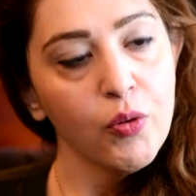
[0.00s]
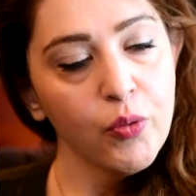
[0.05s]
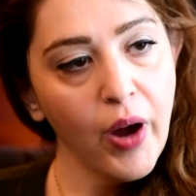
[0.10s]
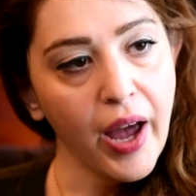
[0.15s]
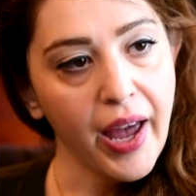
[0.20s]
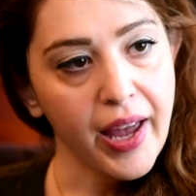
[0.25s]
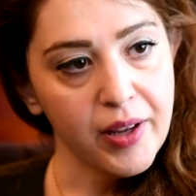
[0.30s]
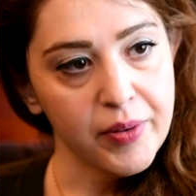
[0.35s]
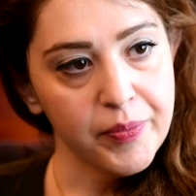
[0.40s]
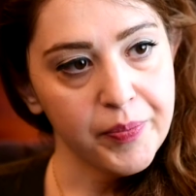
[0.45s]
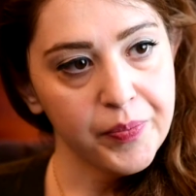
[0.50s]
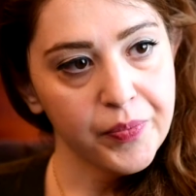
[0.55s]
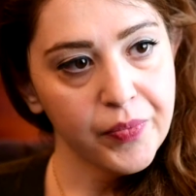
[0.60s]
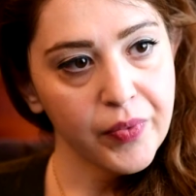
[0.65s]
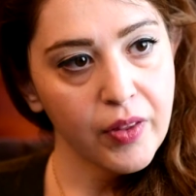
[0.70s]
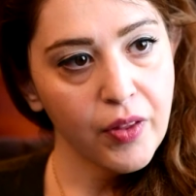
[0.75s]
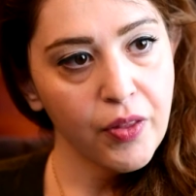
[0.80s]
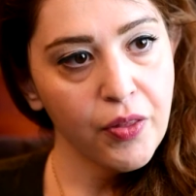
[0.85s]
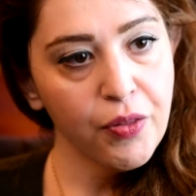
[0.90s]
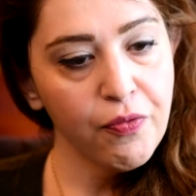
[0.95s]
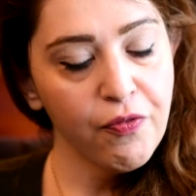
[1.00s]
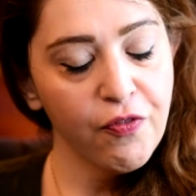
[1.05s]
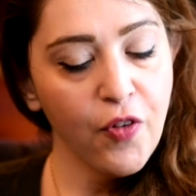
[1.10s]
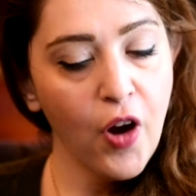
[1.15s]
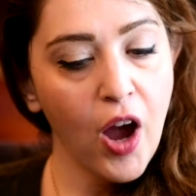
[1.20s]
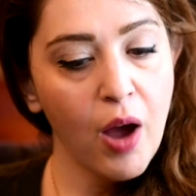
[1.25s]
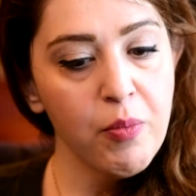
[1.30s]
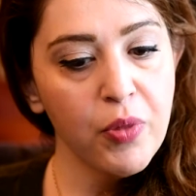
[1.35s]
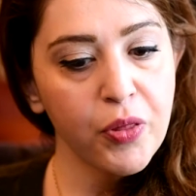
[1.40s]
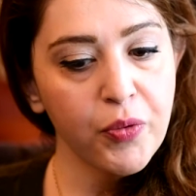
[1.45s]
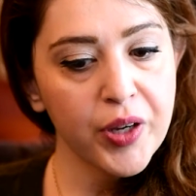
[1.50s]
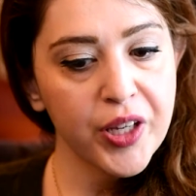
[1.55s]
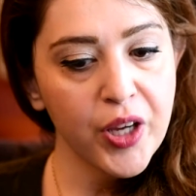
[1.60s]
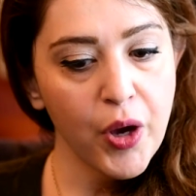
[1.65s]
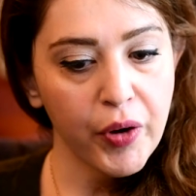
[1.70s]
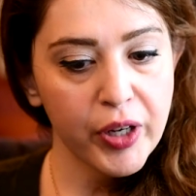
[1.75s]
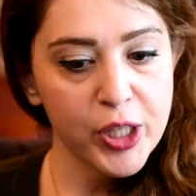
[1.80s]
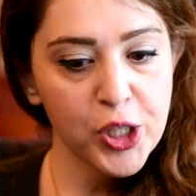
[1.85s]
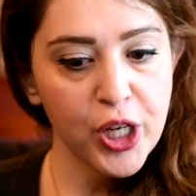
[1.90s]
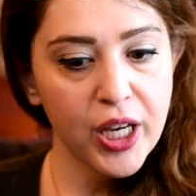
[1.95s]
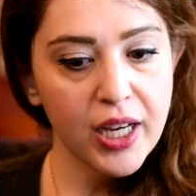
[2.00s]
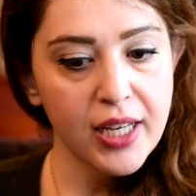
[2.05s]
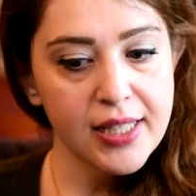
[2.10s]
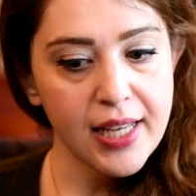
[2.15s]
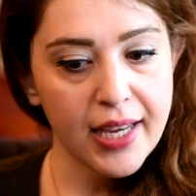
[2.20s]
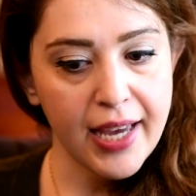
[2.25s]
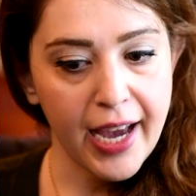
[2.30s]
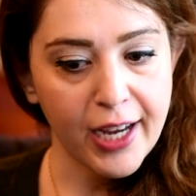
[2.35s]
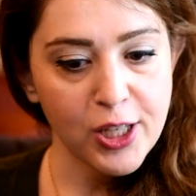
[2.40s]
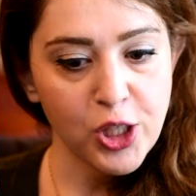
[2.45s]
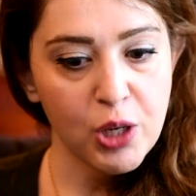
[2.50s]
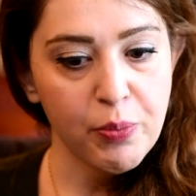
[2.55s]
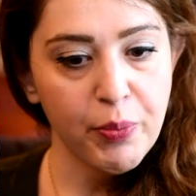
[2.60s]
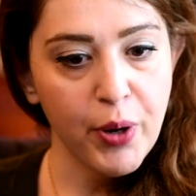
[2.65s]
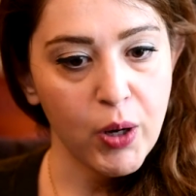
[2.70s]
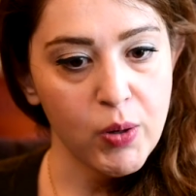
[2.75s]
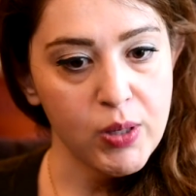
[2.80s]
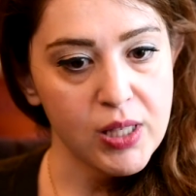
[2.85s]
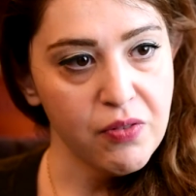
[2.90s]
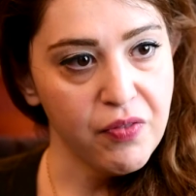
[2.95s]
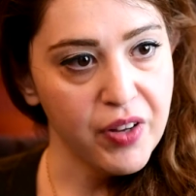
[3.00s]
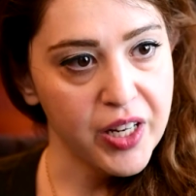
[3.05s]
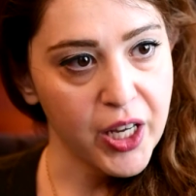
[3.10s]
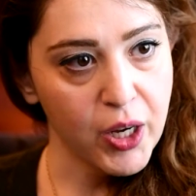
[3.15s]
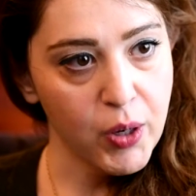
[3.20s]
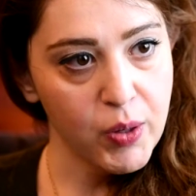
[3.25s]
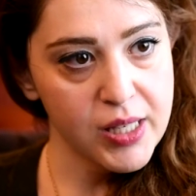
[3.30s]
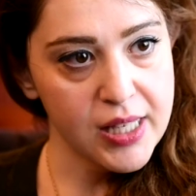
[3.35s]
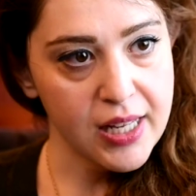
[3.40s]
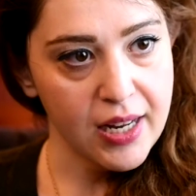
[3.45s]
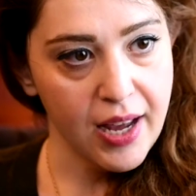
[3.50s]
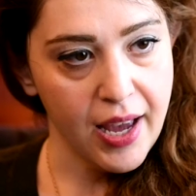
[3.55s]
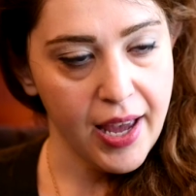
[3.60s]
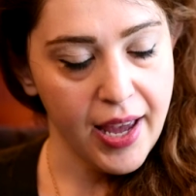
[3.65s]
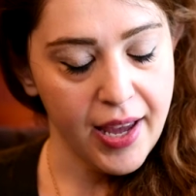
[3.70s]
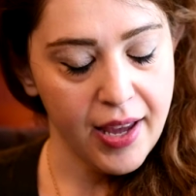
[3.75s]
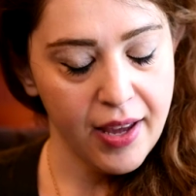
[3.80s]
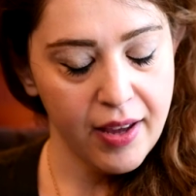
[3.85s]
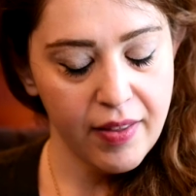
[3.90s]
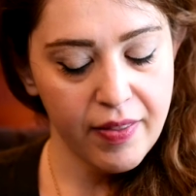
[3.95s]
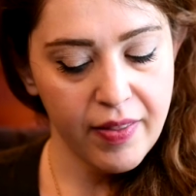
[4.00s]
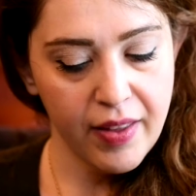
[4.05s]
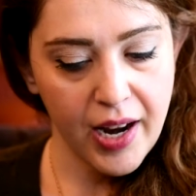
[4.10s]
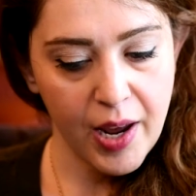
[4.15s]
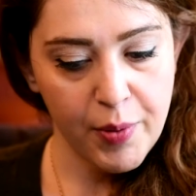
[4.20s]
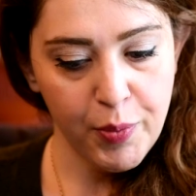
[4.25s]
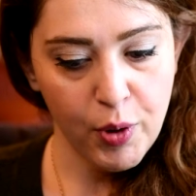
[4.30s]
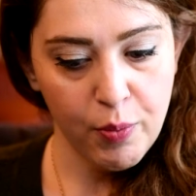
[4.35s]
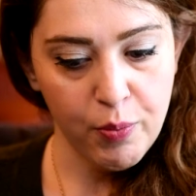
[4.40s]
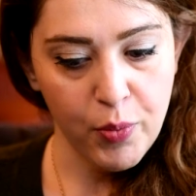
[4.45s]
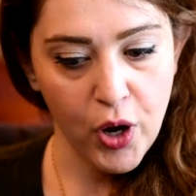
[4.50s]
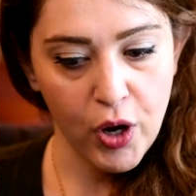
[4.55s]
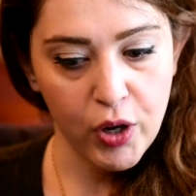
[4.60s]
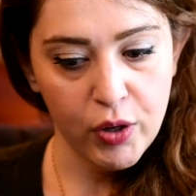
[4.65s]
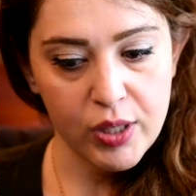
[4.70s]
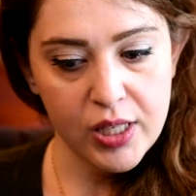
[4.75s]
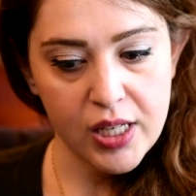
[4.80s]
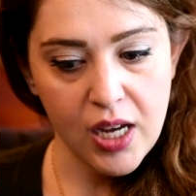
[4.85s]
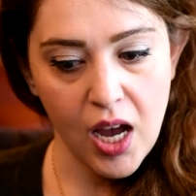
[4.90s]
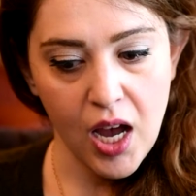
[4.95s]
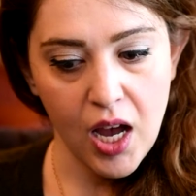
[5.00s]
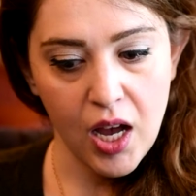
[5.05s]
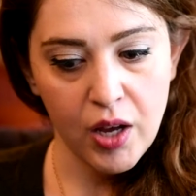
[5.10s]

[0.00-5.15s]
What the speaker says: Right. From Three Yoga Chicks, I actually post the videos that I promote.